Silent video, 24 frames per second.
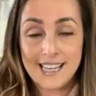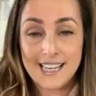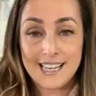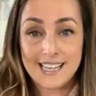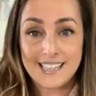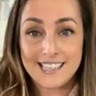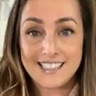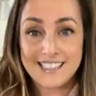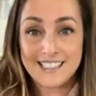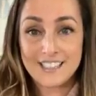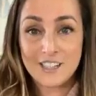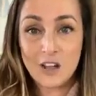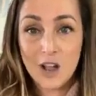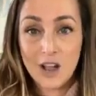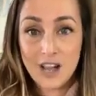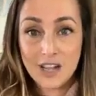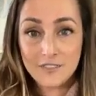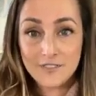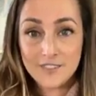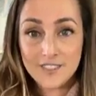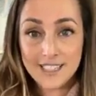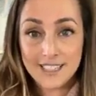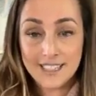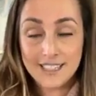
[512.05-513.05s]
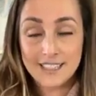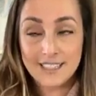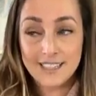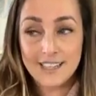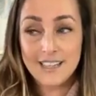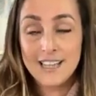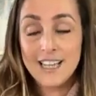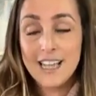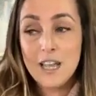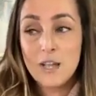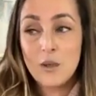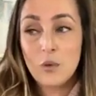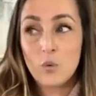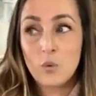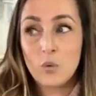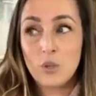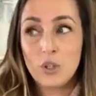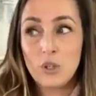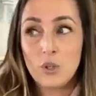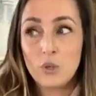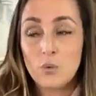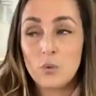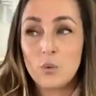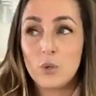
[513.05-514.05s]
and often
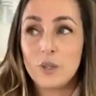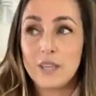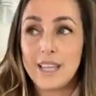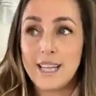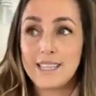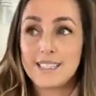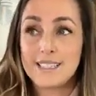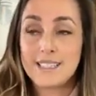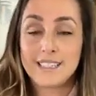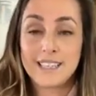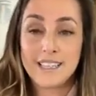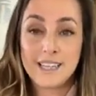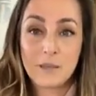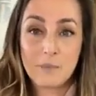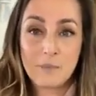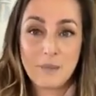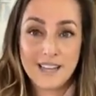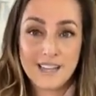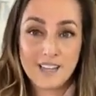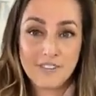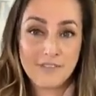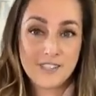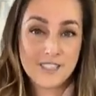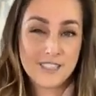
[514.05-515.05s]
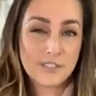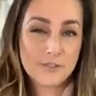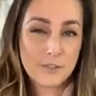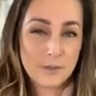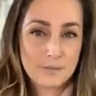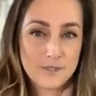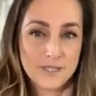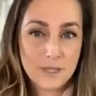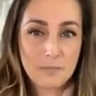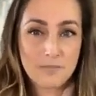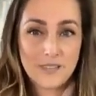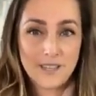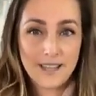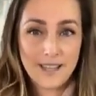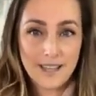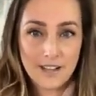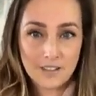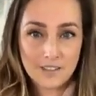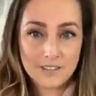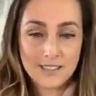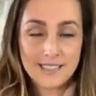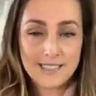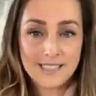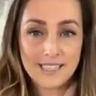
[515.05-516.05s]
you will get skin benefits from something
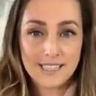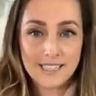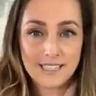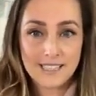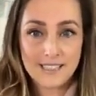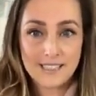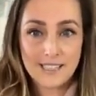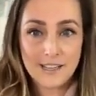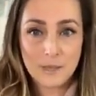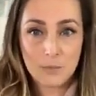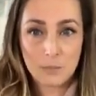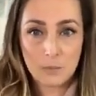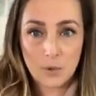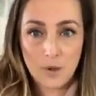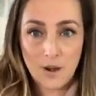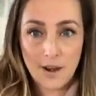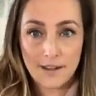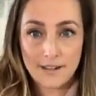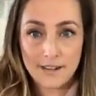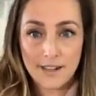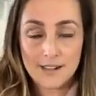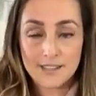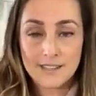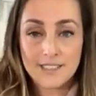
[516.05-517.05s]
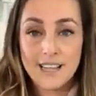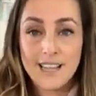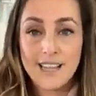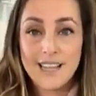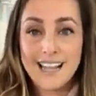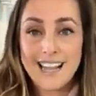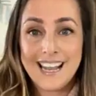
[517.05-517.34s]
else in the product,